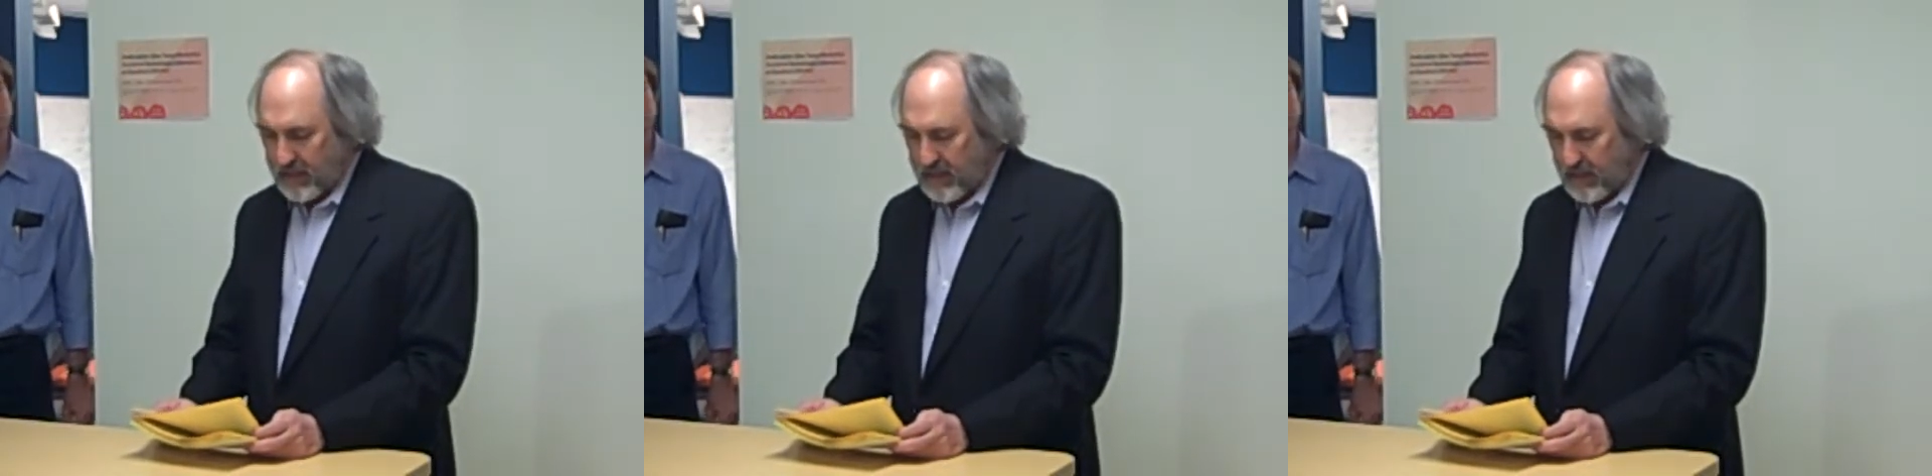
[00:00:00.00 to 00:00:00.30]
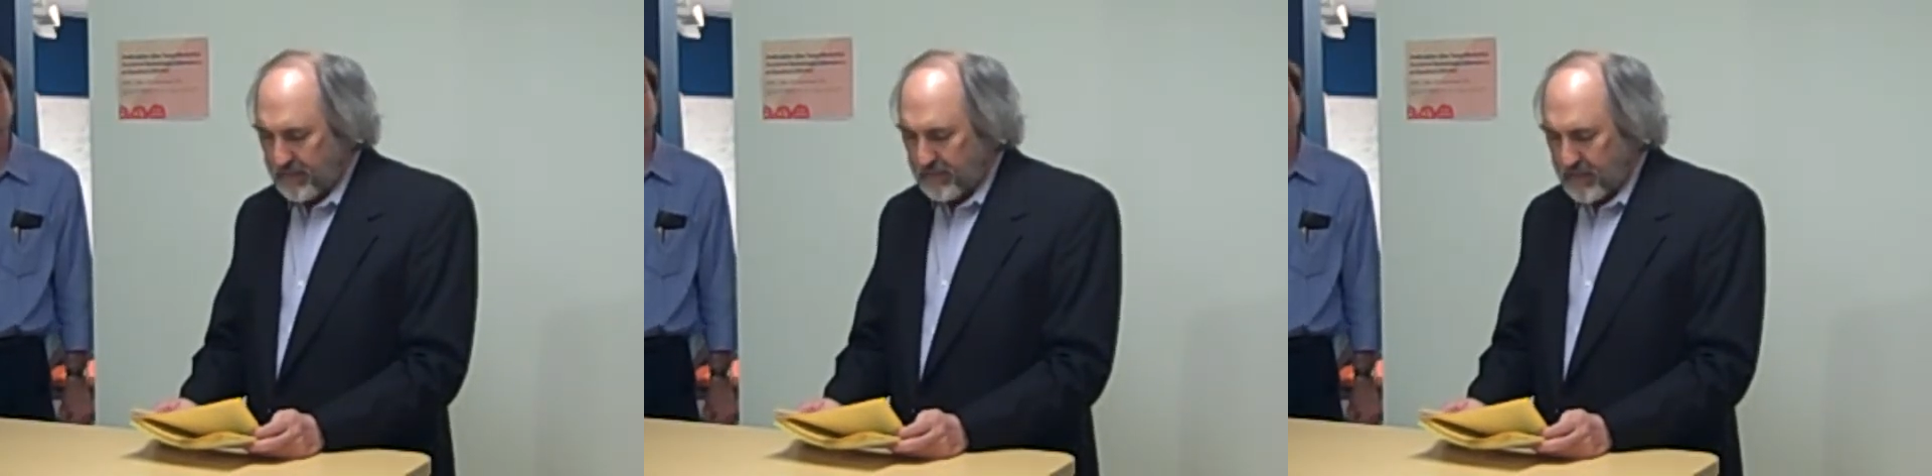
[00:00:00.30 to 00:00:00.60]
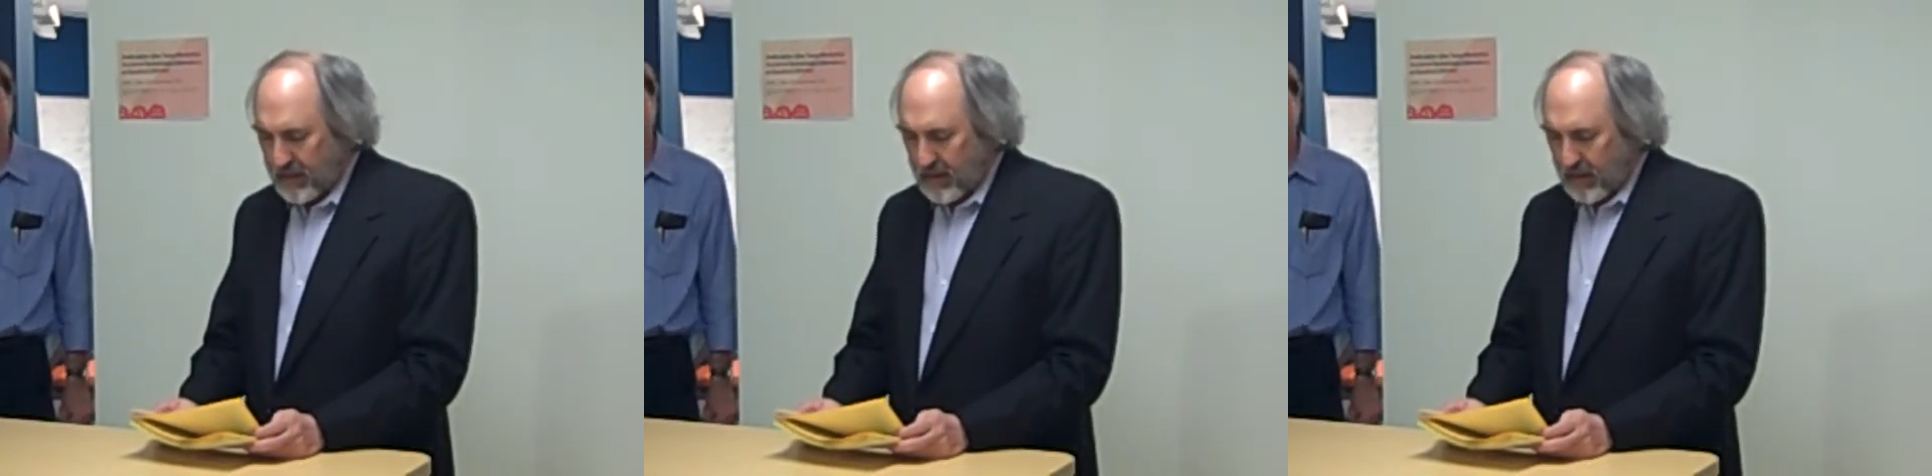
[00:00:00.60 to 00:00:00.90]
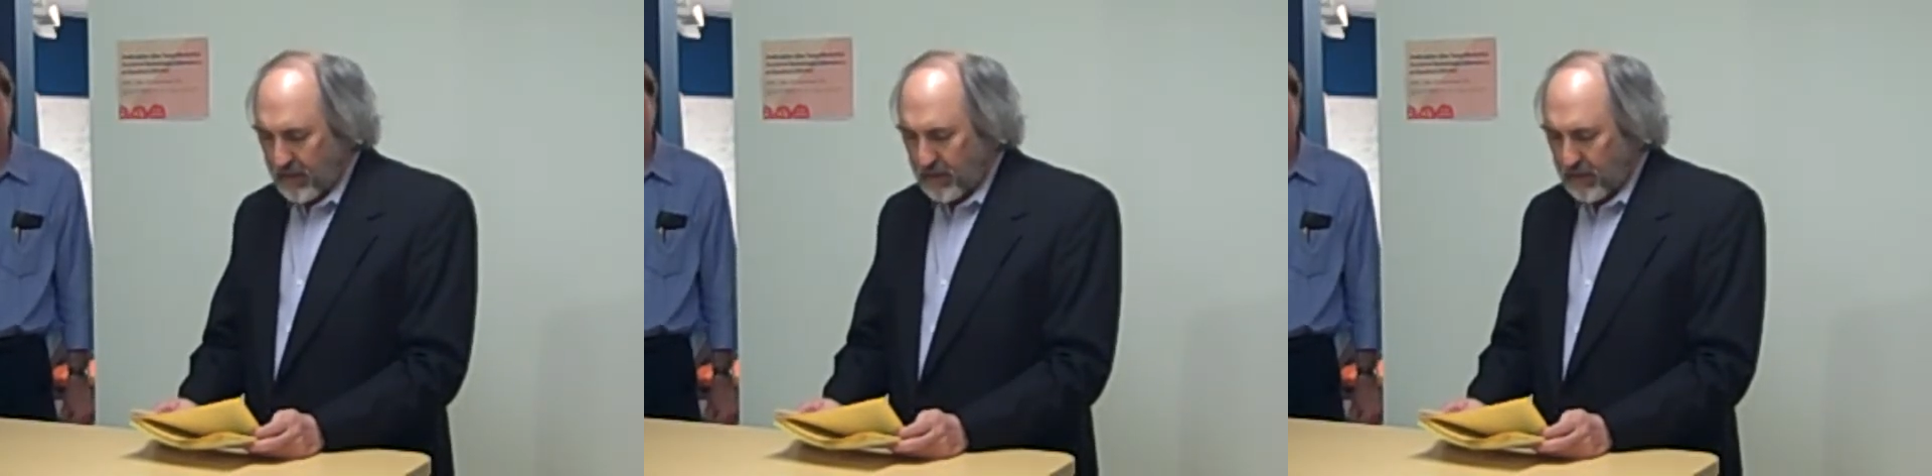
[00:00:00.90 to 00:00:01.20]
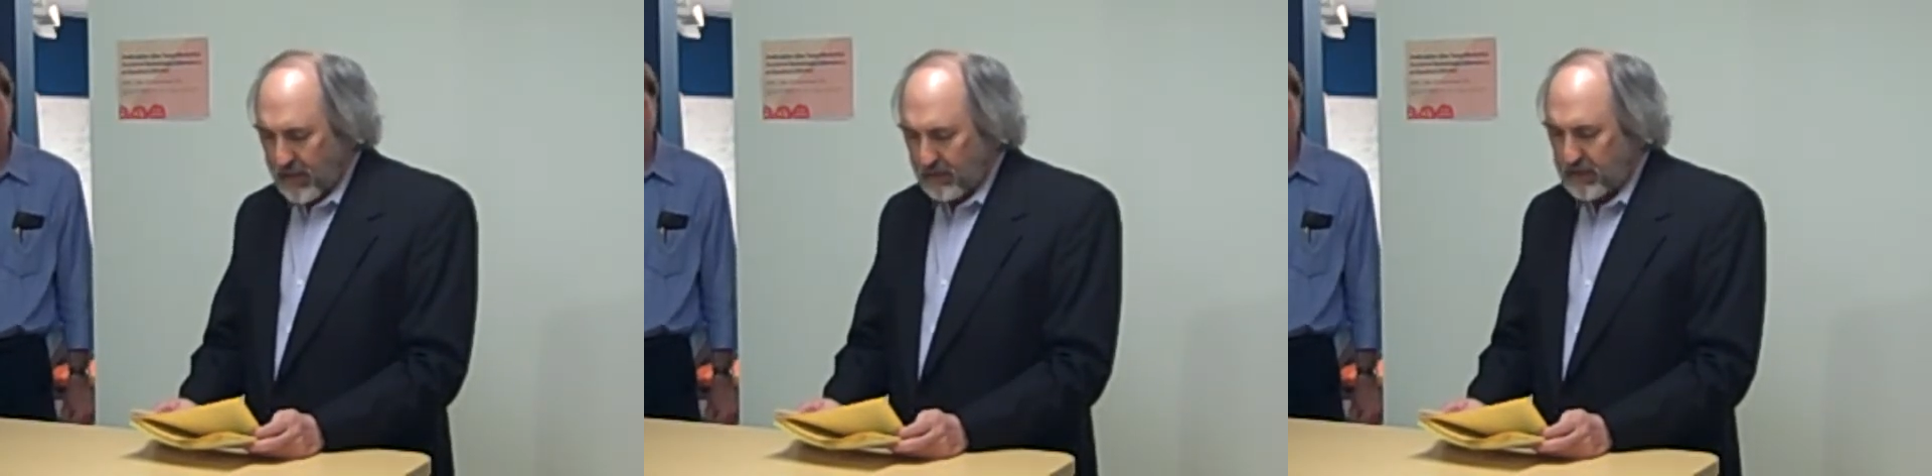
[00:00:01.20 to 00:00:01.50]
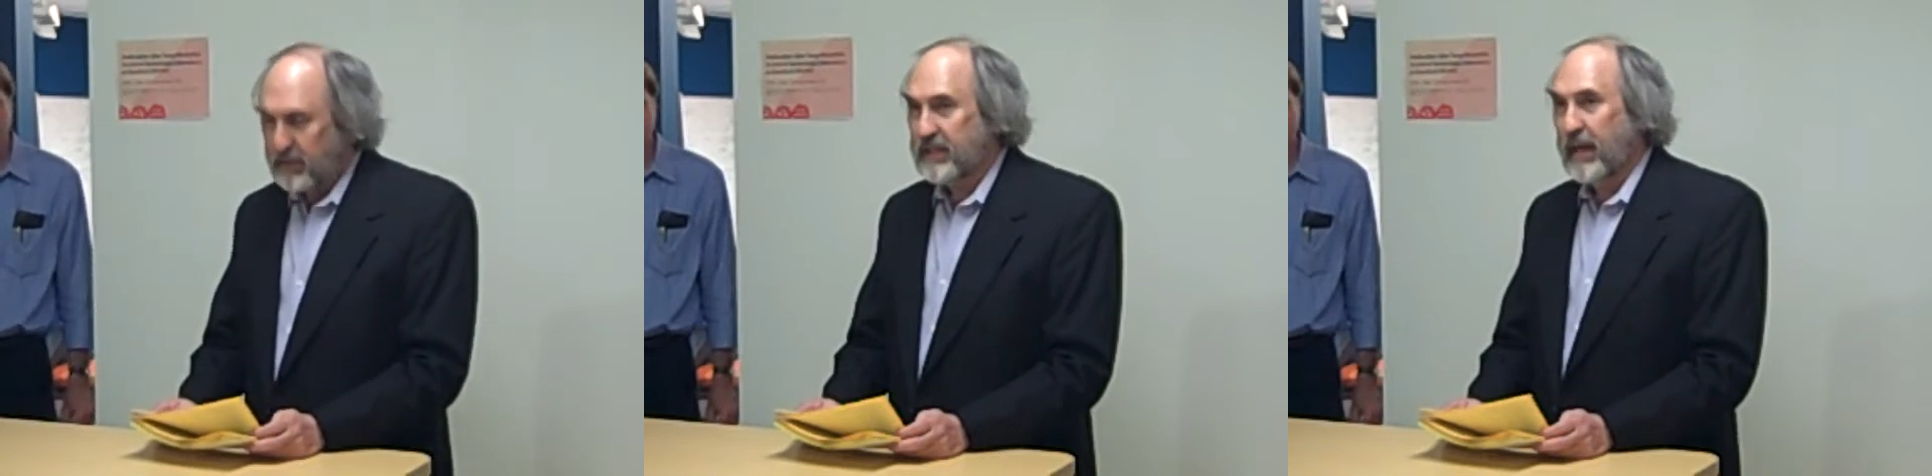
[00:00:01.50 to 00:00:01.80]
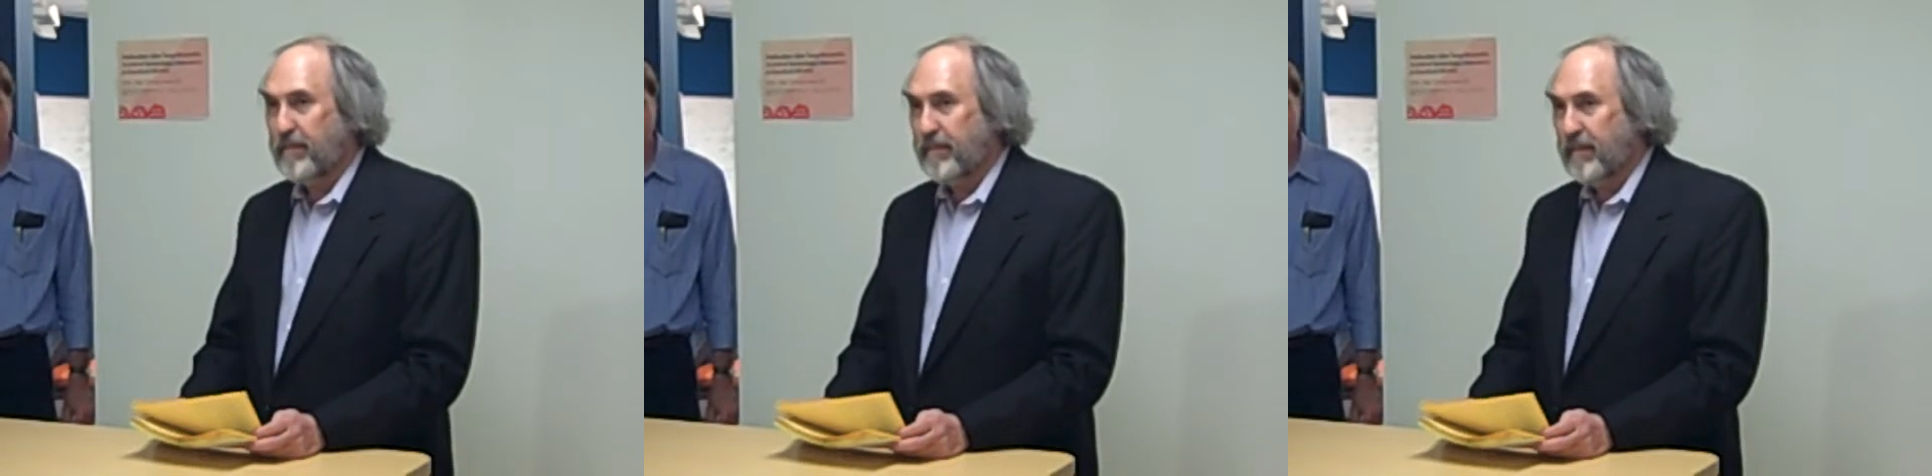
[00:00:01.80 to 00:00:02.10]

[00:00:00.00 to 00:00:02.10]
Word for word: And uh, although Alex was not